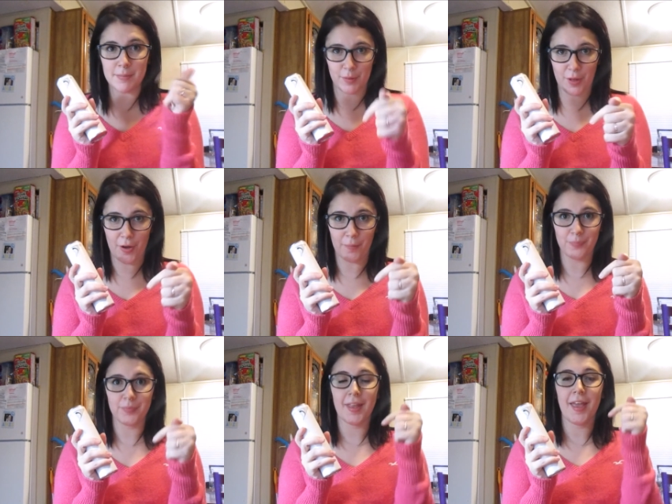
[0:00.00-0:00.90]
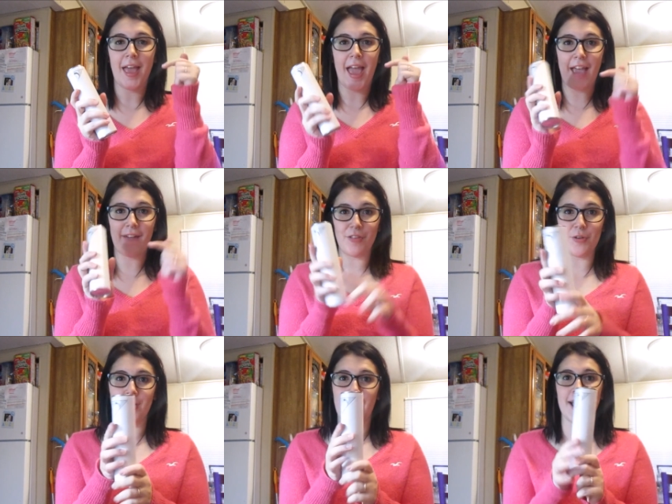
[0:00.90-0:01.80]
below if
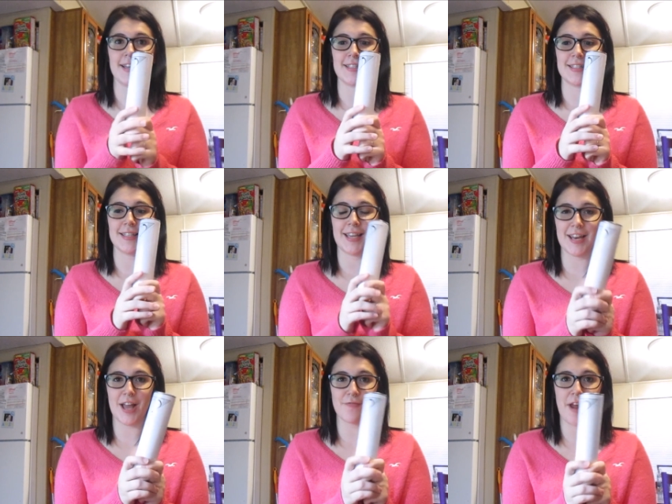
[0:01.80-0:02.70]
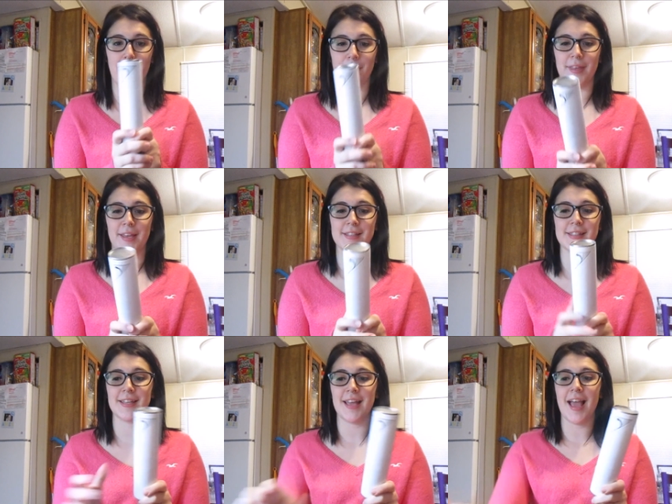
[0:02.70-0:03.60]
you guys can unwrap these.
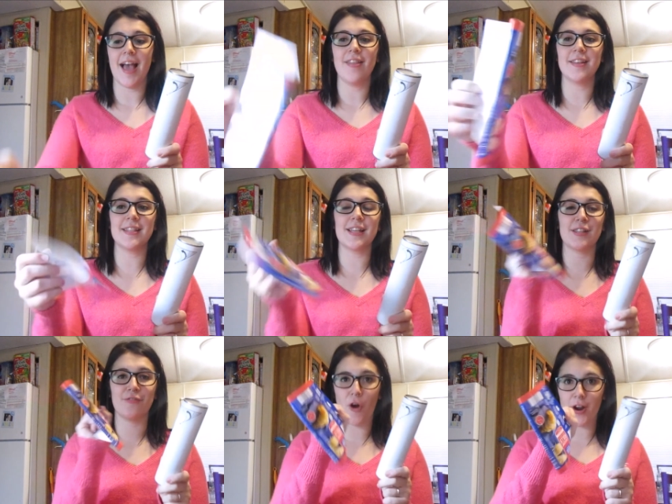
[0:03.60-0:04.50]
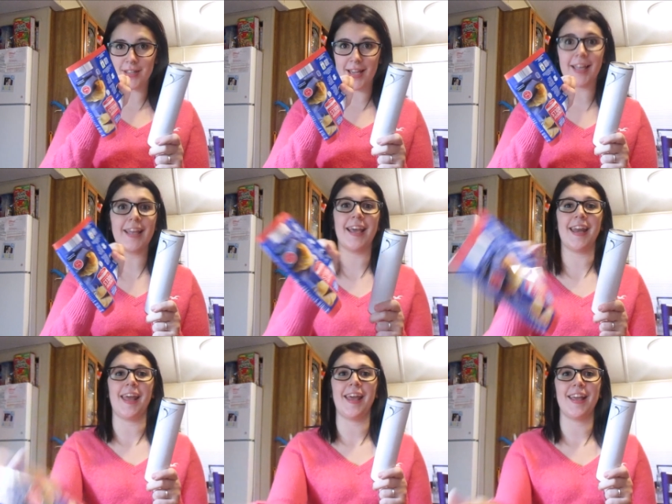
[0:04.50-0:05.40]
This is as far as I can
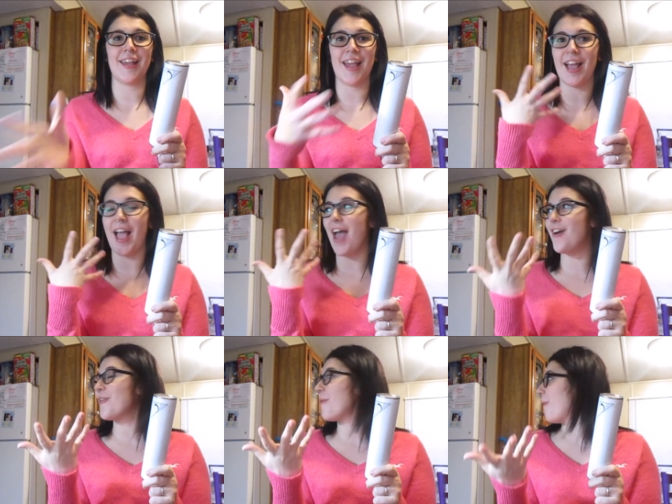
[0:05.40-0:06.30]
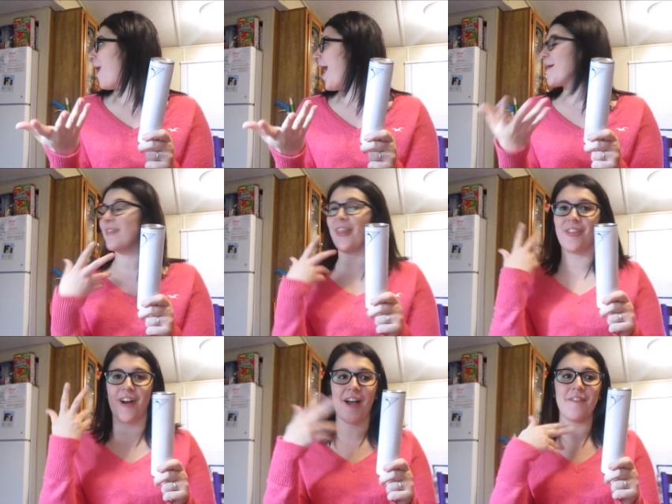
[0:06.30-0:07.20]
get it. I don't know why, but the
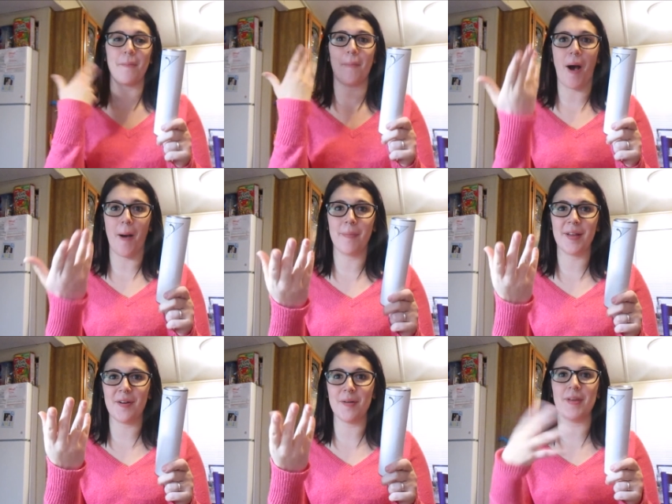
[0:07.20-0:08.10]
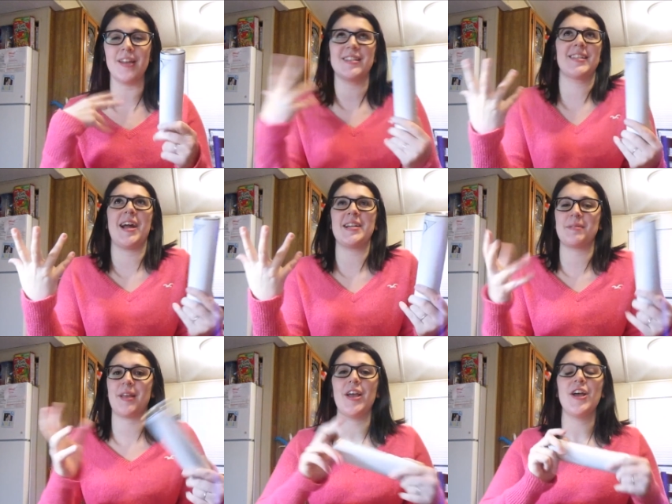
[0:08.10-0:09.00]
thought of it popping on me scares
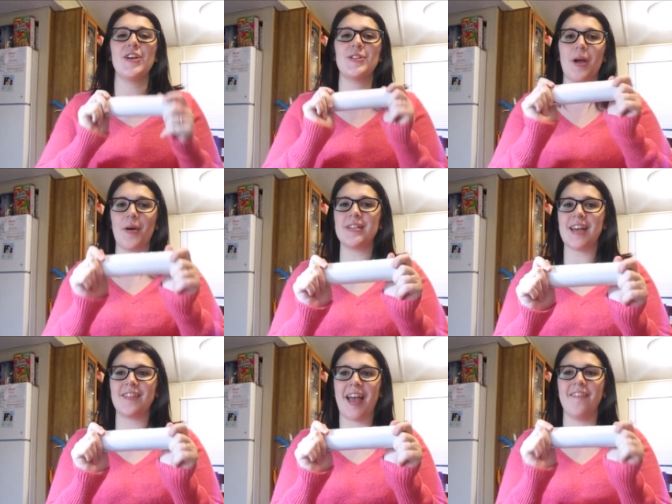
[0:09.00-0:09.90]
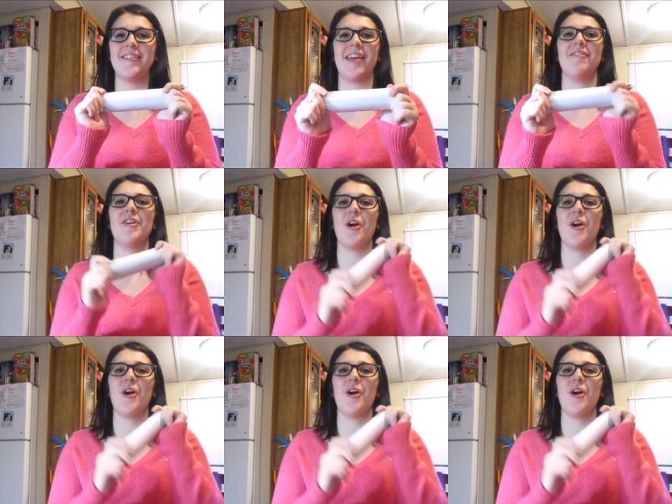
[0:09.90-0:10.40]
me. So I always have to have David